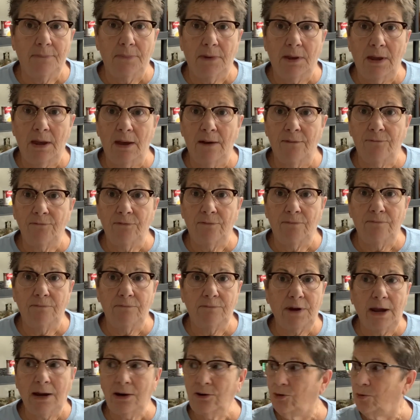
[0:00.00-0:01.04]
If
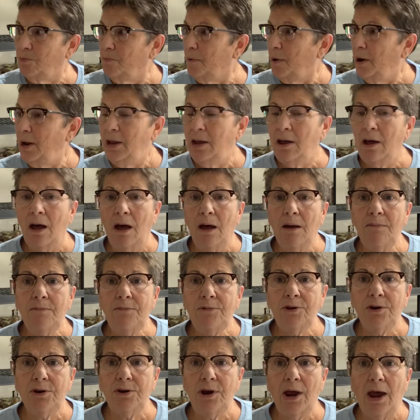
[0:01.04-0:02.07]
next spring
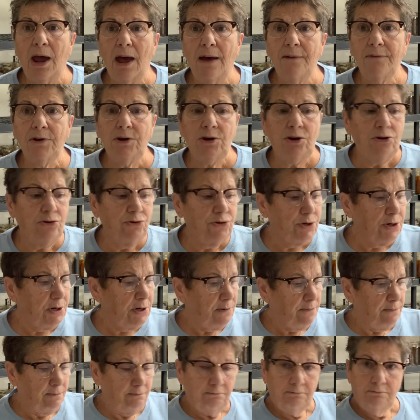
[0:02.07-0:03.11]
comes and you haven't used
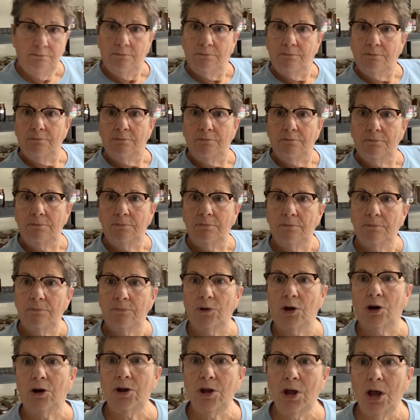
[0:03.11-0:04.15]
it,
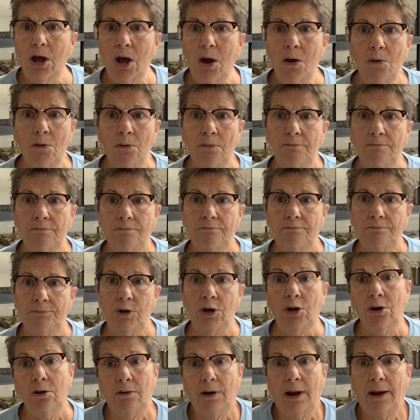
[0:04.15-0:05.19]
there you go.
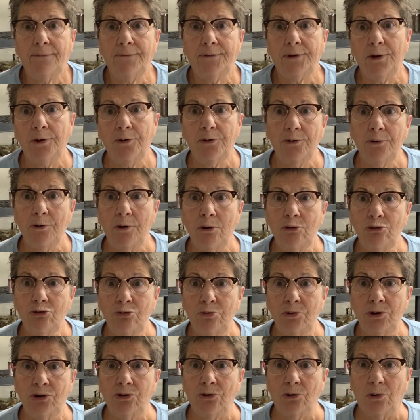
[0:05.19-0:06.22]
You don't have to go to the
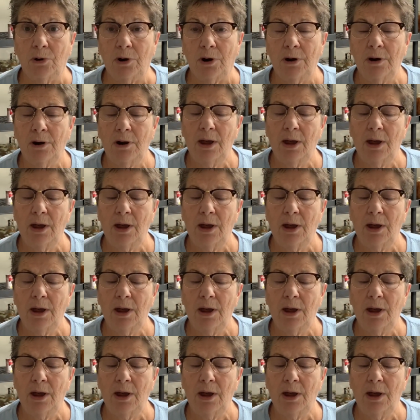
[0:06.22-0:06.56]
grocery store.